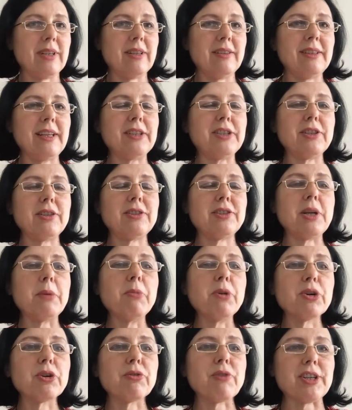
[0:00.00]
that
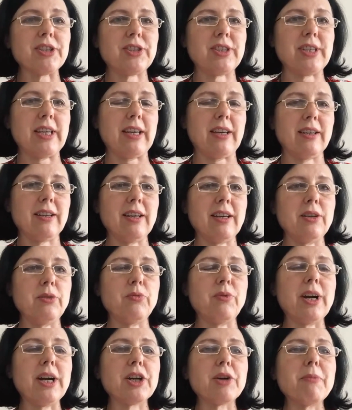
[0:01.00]
democracy can
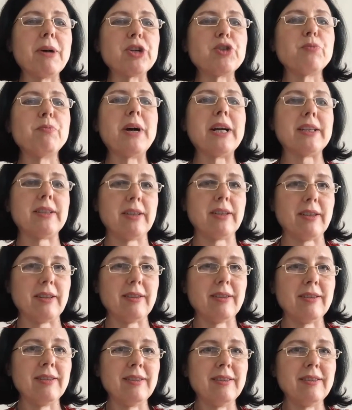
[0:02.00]
work much better
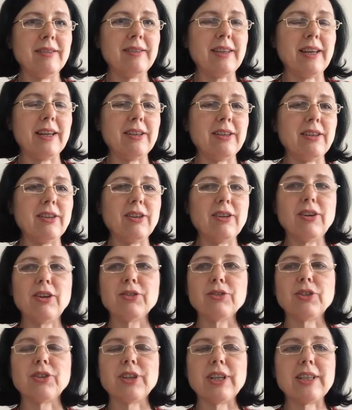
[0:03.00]
than
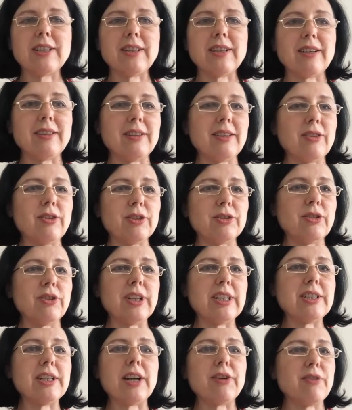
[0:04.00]

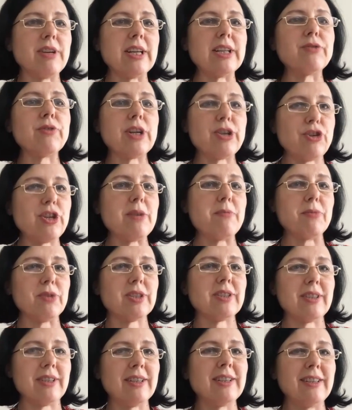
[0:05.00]
authoritarian
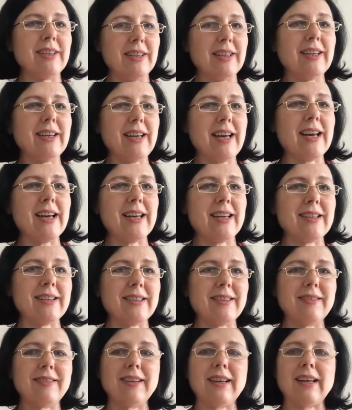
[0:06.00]
regimes, and
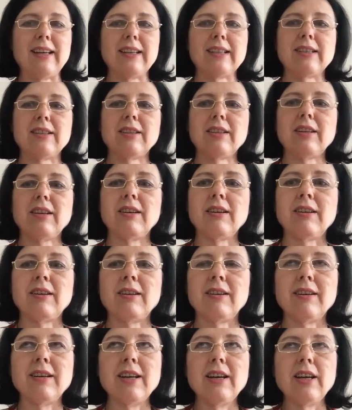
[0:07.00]
that
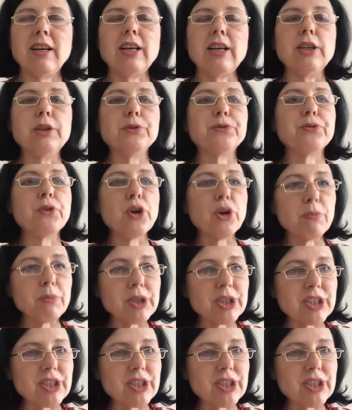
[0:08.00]
informed